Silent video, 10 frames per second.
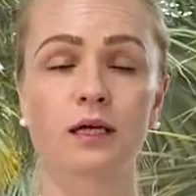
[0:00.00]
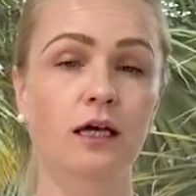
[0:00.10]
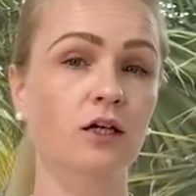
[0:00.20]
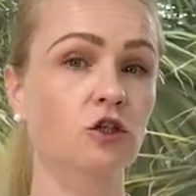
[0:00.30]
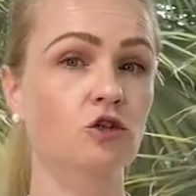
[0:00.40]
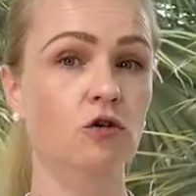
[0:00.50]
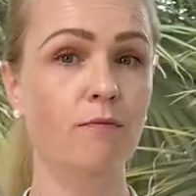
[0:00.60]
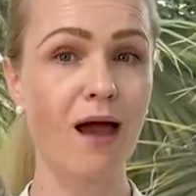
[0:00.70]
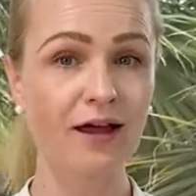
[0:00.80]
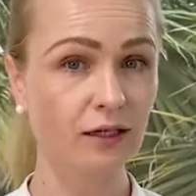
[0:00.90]
any
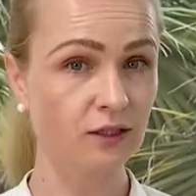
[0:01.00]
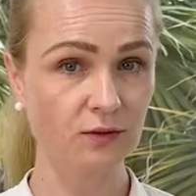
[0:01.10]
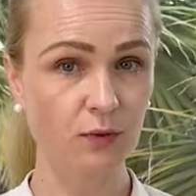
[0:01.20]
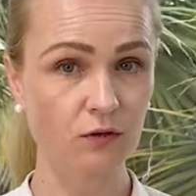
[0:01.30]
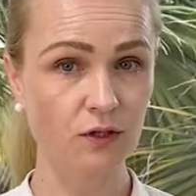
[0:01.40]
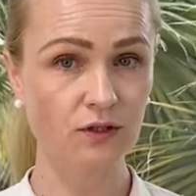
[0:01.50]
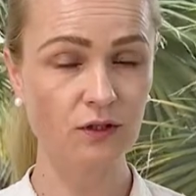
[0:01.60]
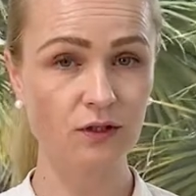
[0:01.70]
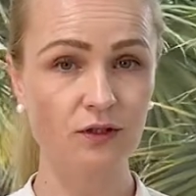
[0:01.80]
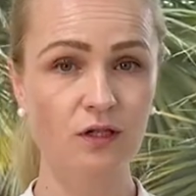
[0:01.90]
traumatic
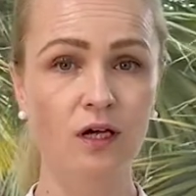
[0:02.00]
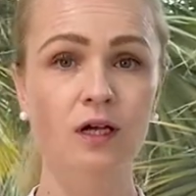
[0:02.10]
experiences.